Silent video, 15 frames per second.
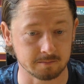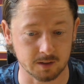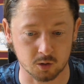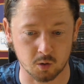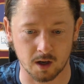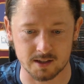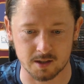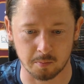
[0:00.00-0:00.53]
It's
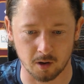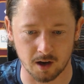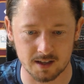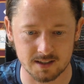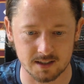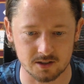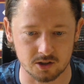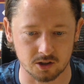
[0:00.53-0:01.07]
quite
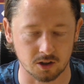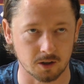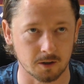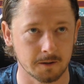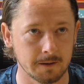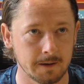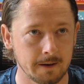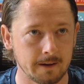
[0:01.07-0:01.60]
surprising,
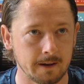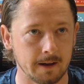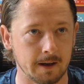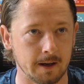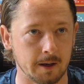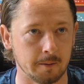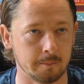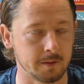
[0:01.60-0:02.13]
so
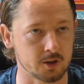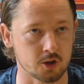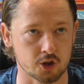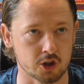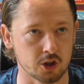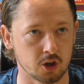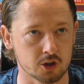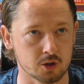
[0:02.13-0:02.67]
it
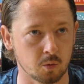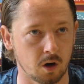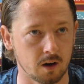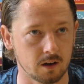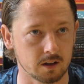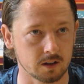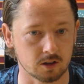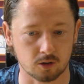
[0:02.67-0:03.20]
just shows
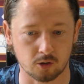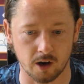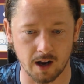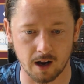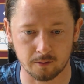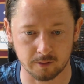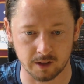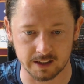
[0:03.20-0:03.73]
what a great
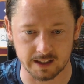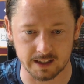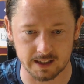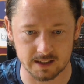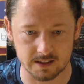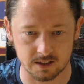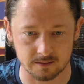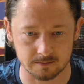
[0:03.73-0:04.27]
athlete he
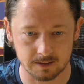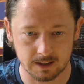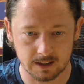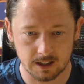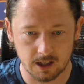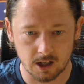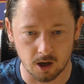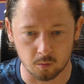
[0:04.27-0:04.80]
is and
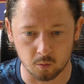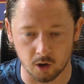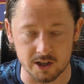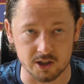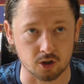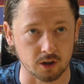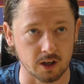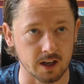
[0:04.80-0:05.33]
what
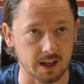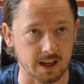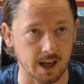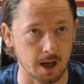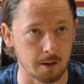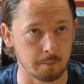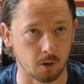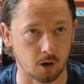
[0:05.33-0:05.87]
he's done in the
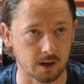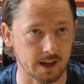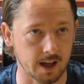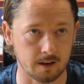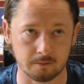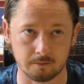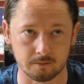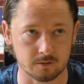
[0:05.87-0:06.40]
game. But
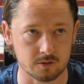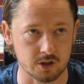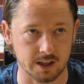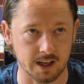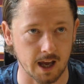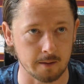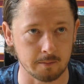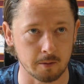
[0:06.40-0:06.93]
again, to
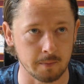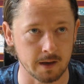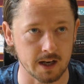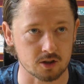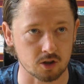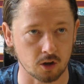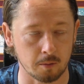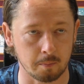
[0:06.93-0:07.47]
get in the
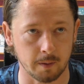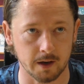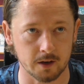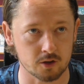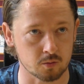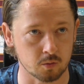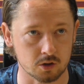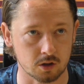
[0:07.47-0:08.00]
minutes on the
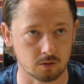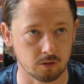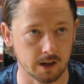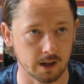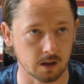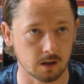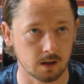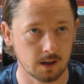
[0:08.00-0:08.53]
pitch was a
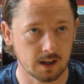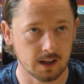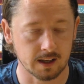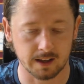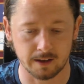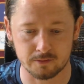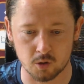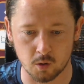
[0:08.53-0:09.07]
real
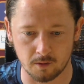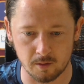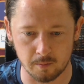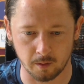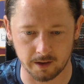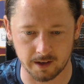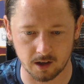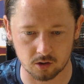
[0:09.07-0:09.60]
lift to
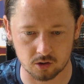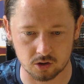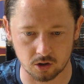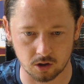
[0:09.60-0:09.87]
everybody else.